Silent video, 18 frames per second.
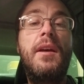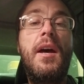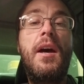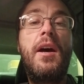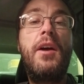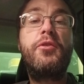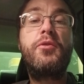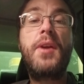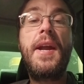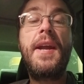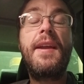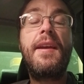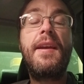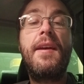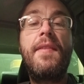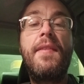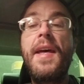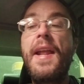drink
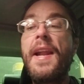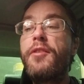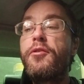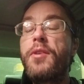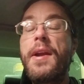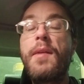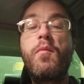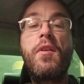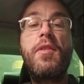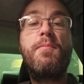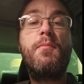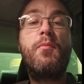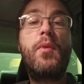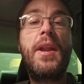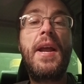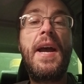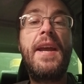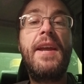that I drink with
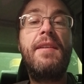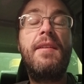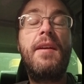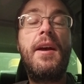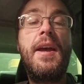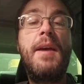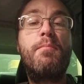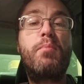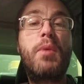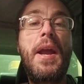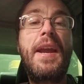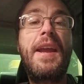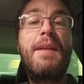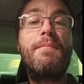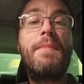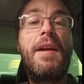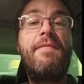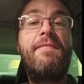when I am
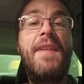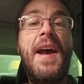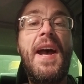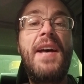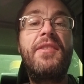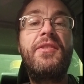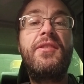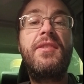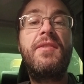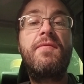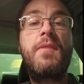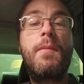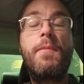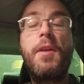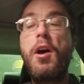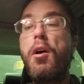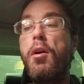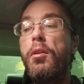breaking my fast from
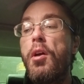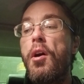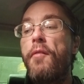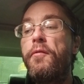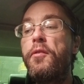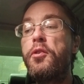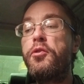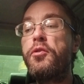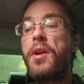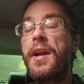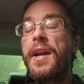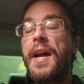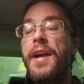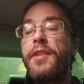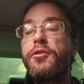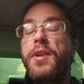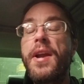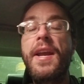the halal food truck. I
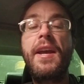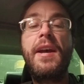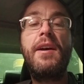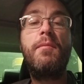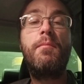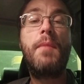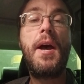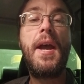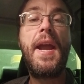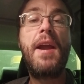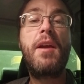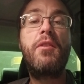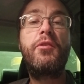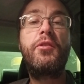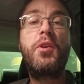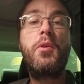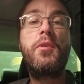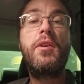drink a
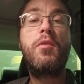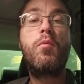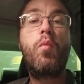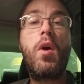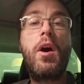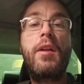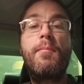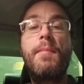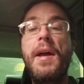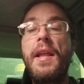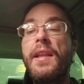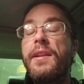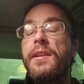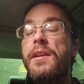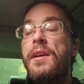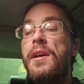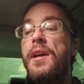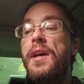Arizona watermelon.
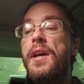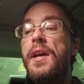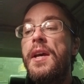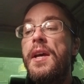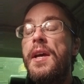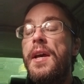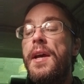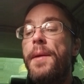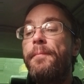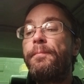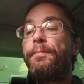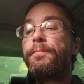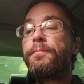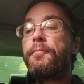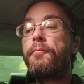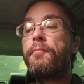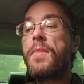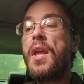
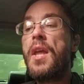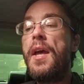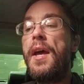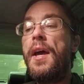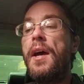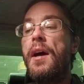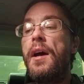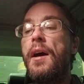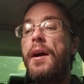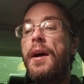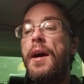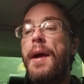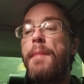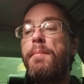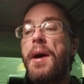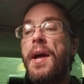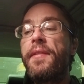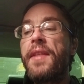I
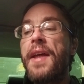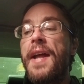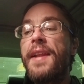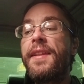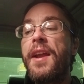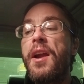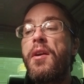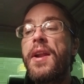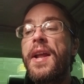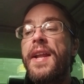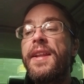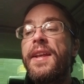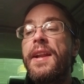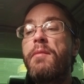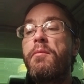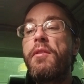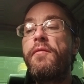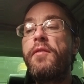bought that there, and I did
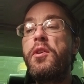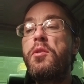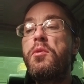a review.